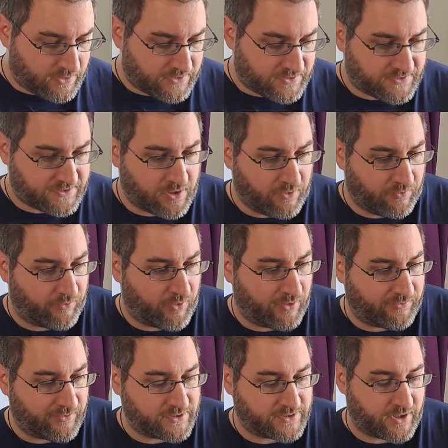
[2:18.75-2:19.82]
So, for our
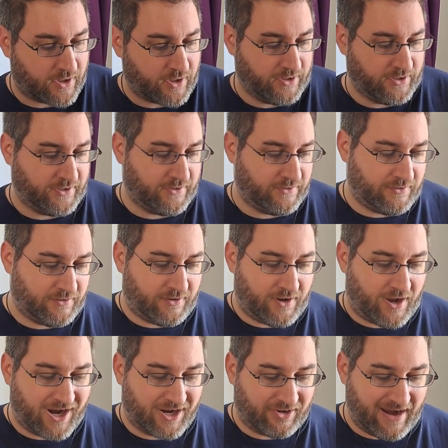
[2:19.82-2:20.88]
first card,
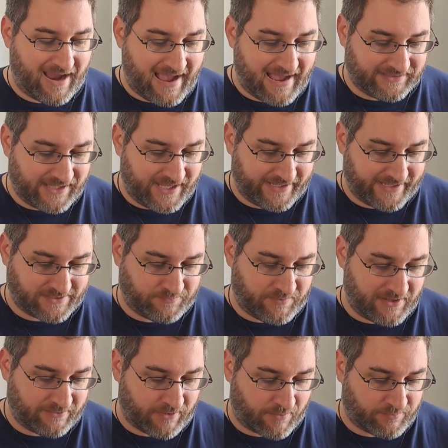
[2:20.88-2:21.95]
our ally is
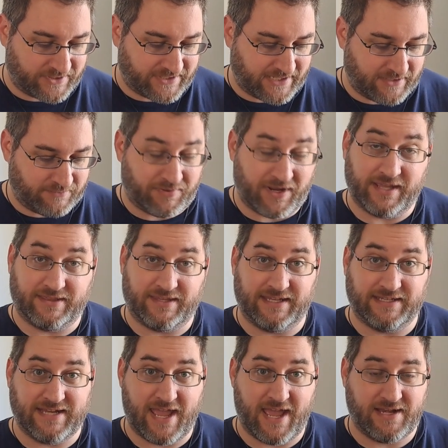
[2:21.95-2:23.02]
being represented by the
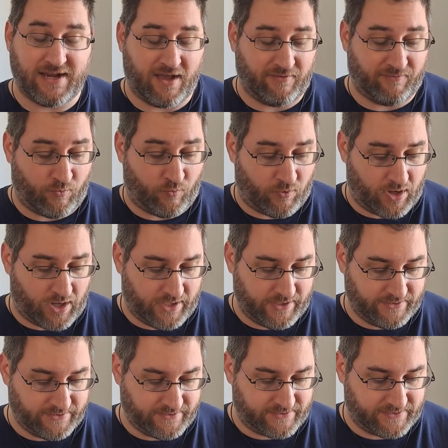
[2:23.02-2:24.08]
Ten of
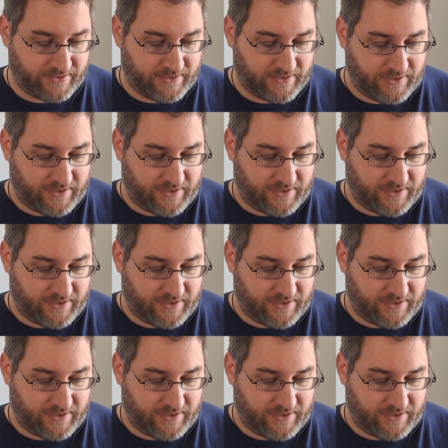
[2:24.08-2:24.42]
Wands,